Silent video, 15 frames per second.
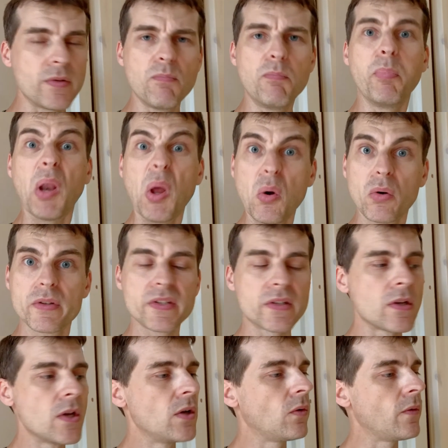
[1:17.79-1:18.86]
blocks,
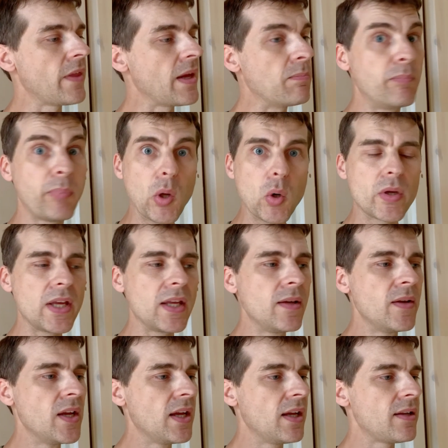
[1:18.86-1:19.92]
or that blocking,
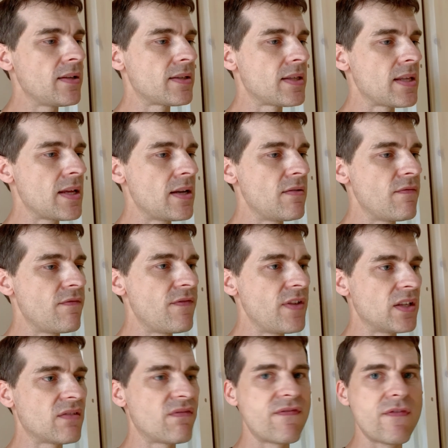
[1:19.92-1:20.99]
is then
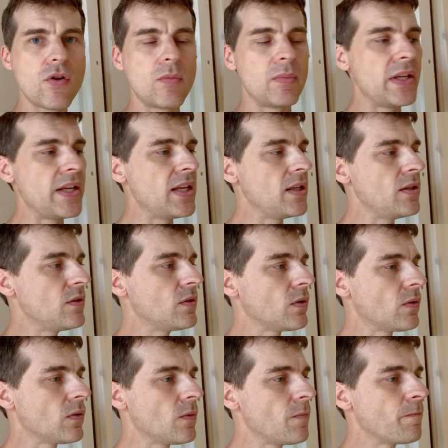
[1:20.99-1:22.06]
fixed firmly
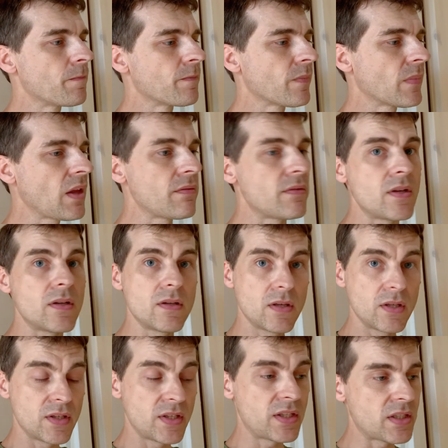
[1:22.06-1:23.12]
into the
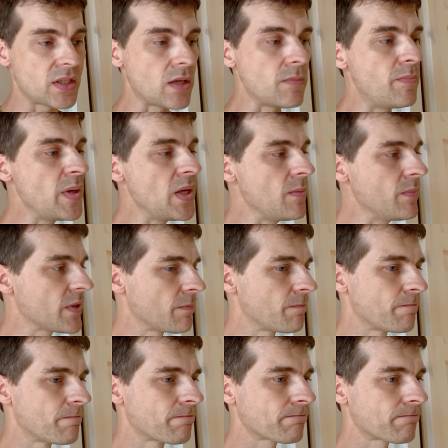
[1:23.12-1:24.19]
stud beams.
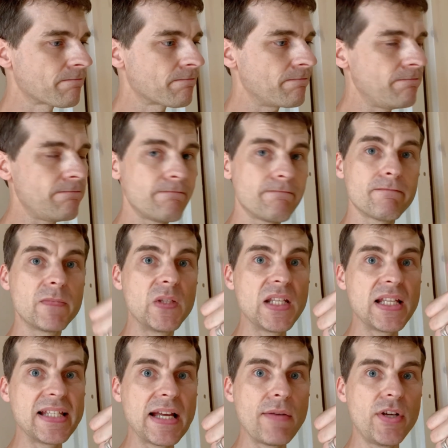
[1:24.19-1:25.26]
So
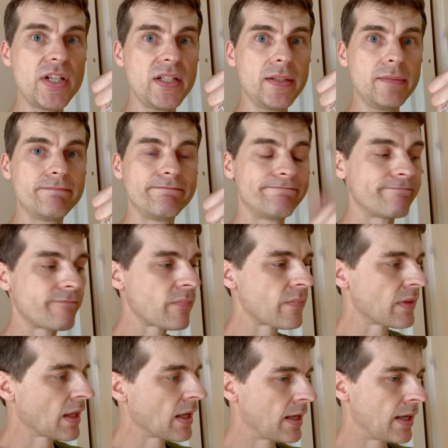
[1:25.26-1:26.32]
that's how I did it.
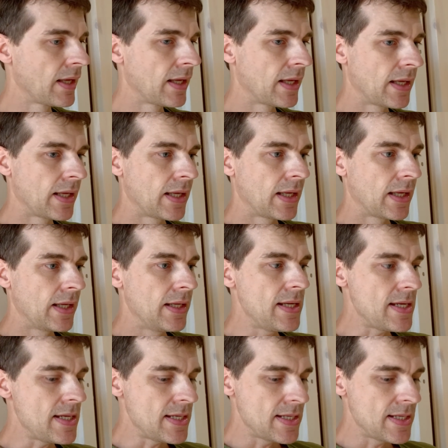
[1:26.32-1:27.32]
Yeah.